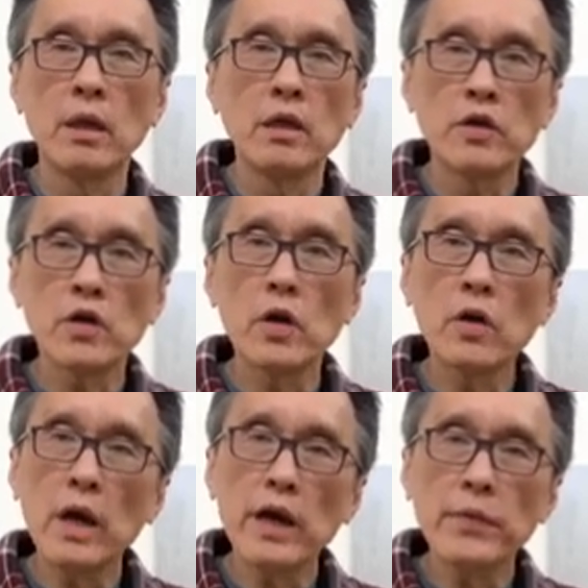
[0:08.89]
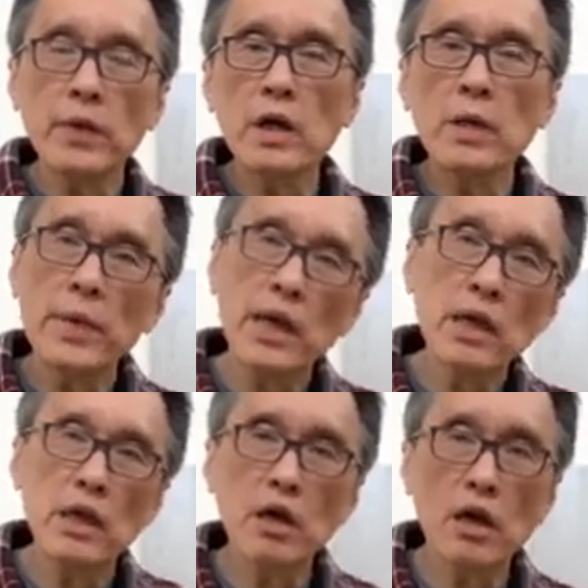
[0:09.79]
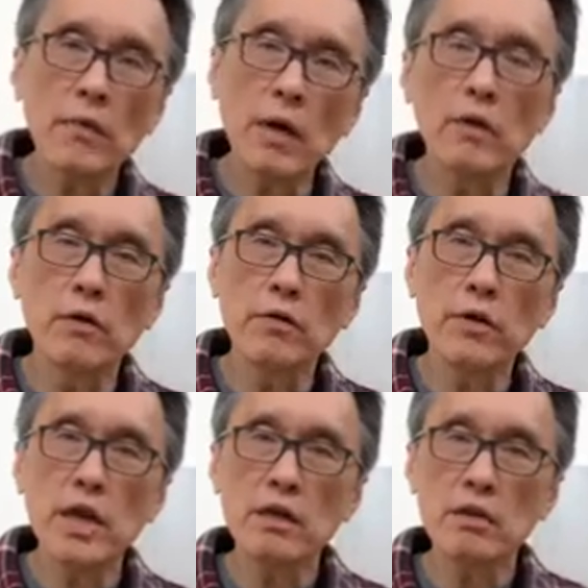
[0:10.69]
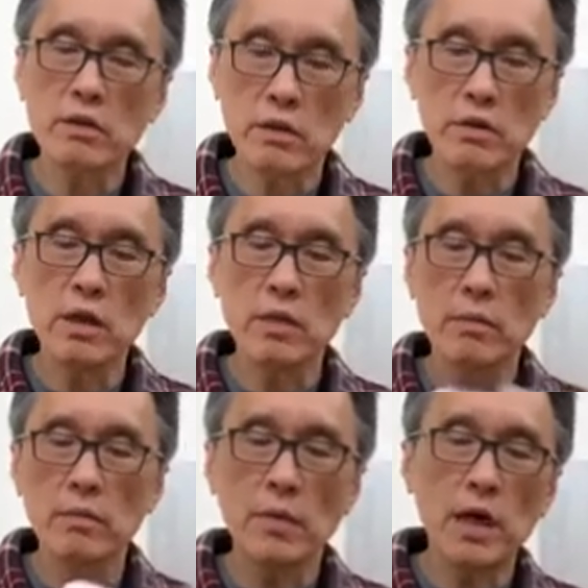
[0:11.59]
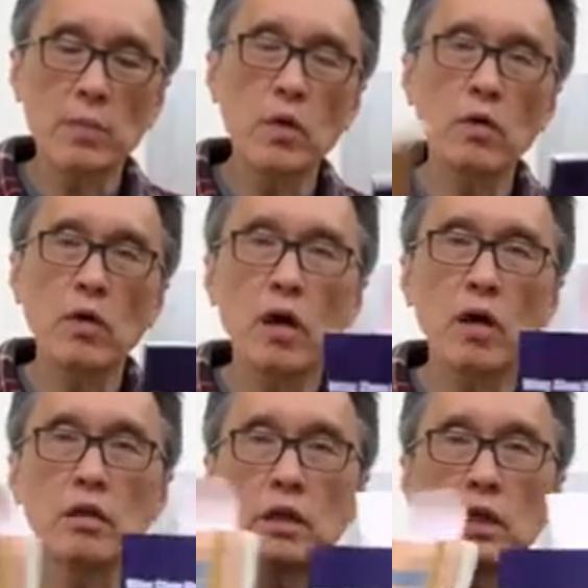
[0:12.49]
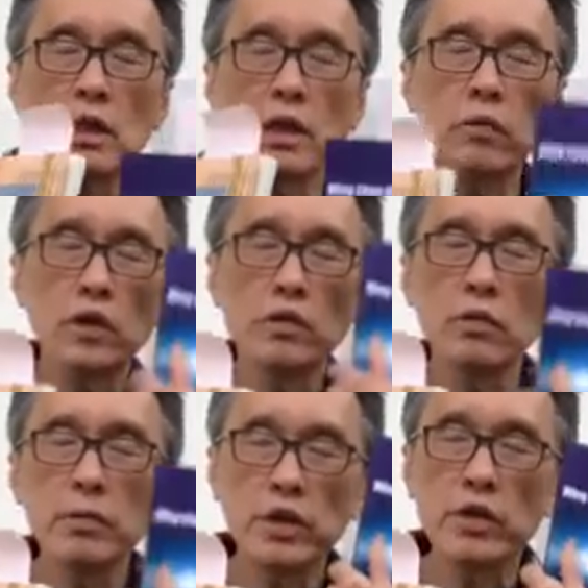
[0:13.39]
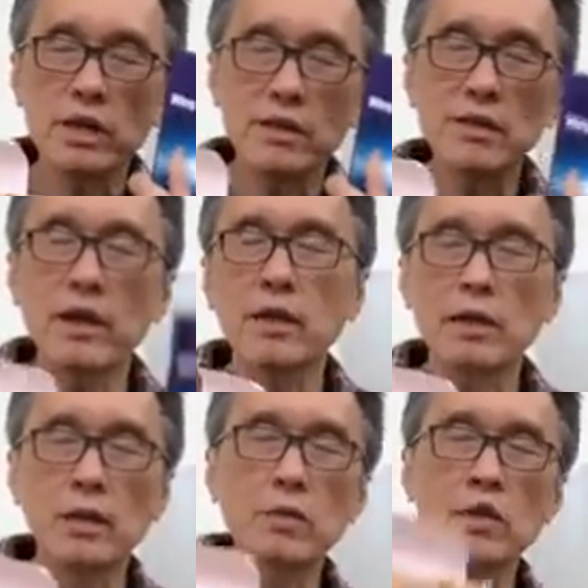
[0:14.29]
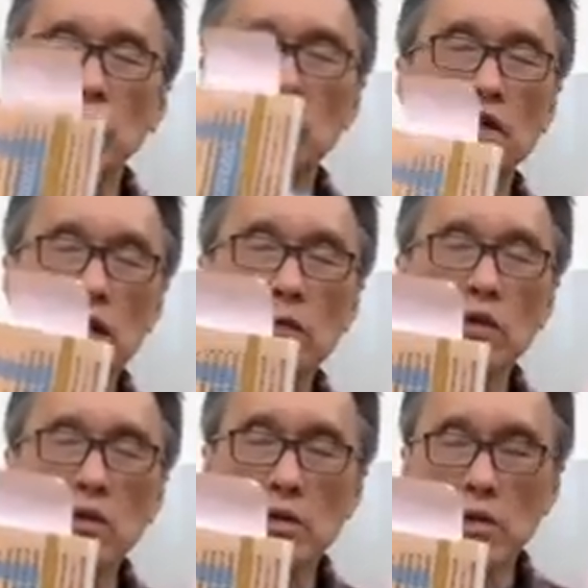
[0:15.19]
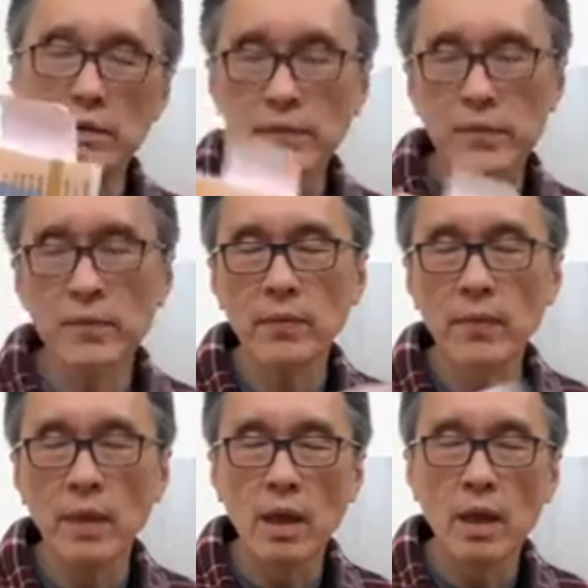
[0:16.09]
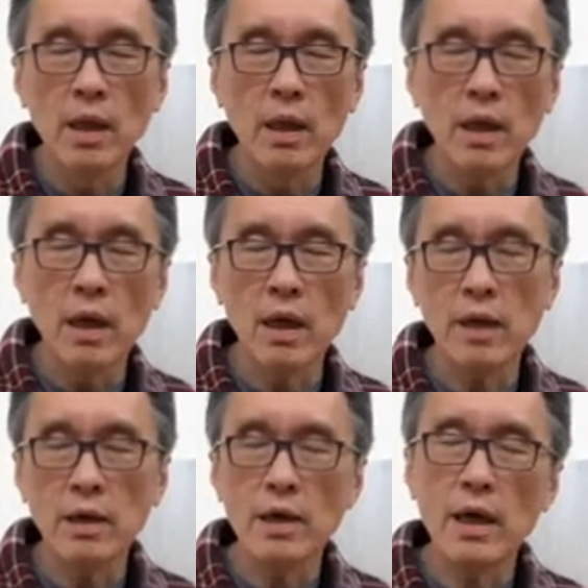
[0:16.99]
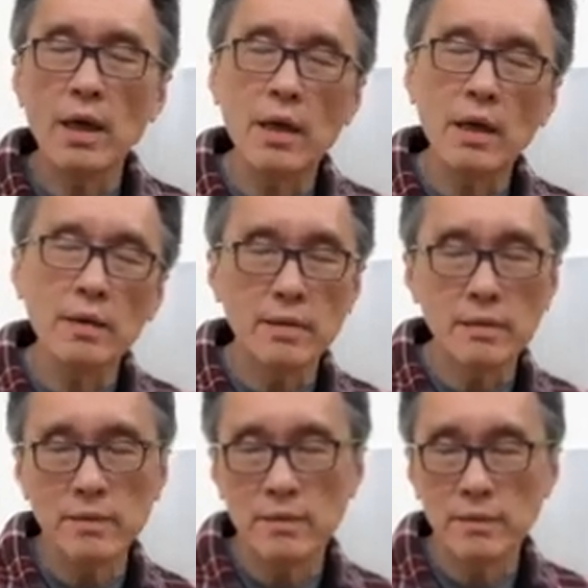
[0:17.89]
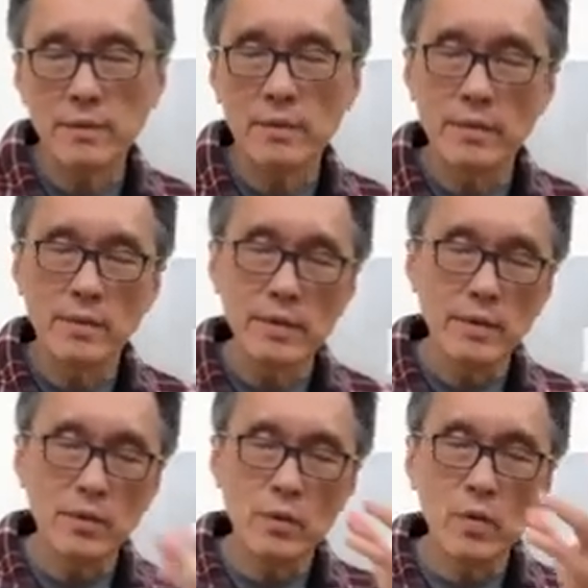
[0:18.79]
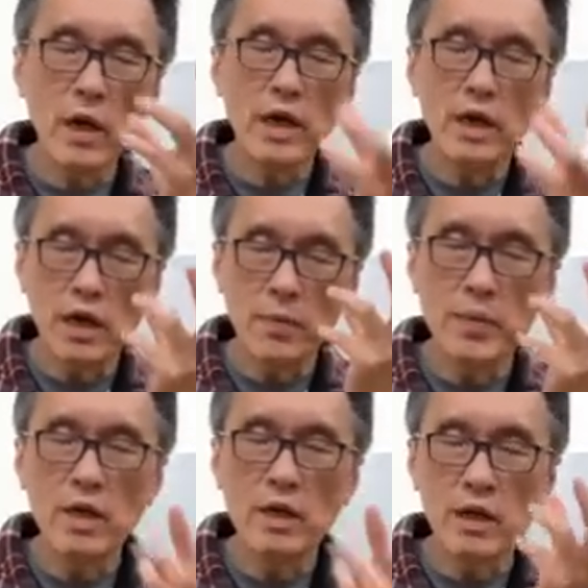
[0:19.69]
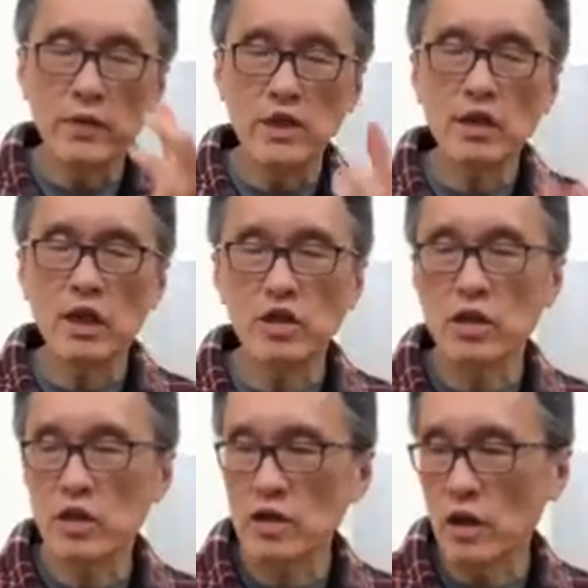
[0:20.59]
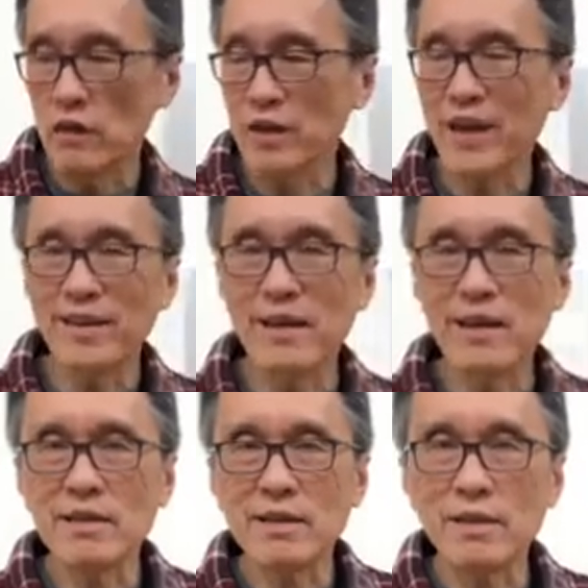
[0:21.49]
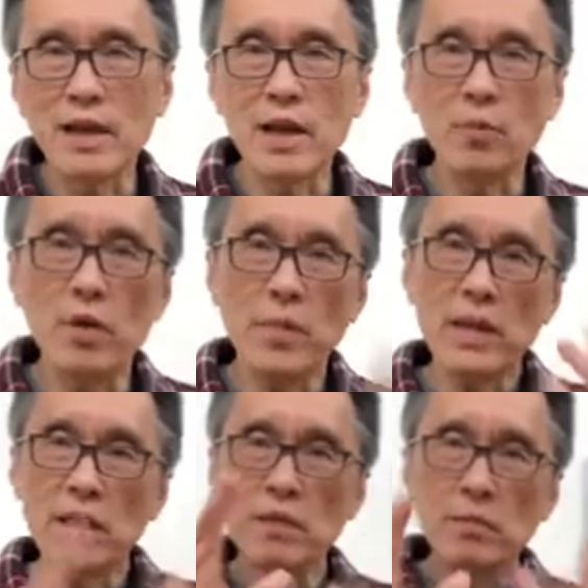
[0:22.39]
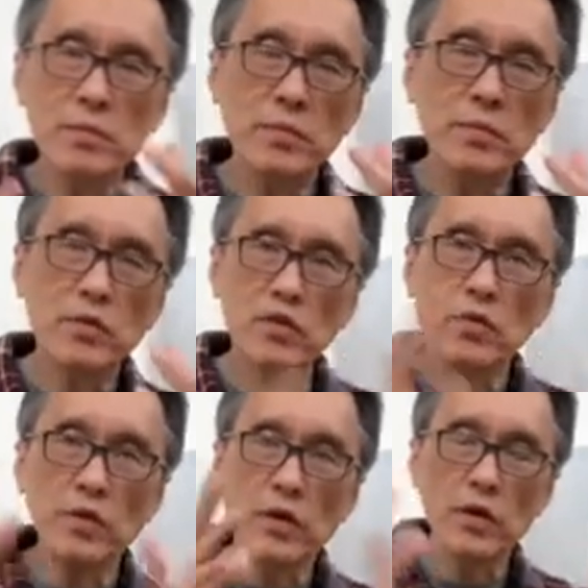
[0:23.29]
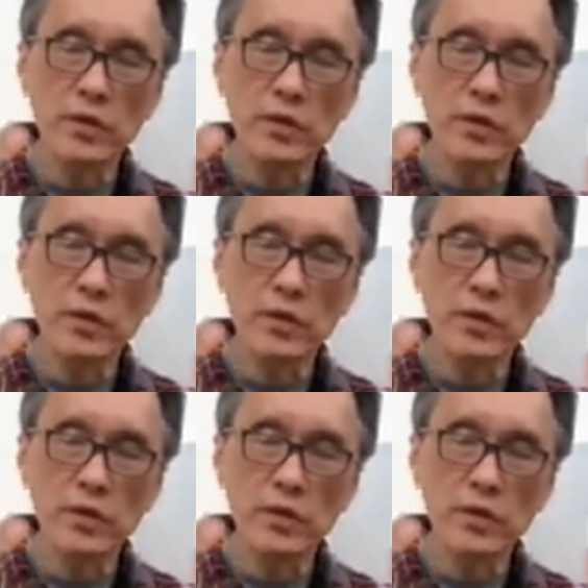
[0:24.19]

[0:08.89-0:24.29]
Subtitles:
So after many of our friends read my book on the Wing Chun Matrix and the Wing Chun Inceptions, there are quite a bit of discussions on techniques and momentum, so forth.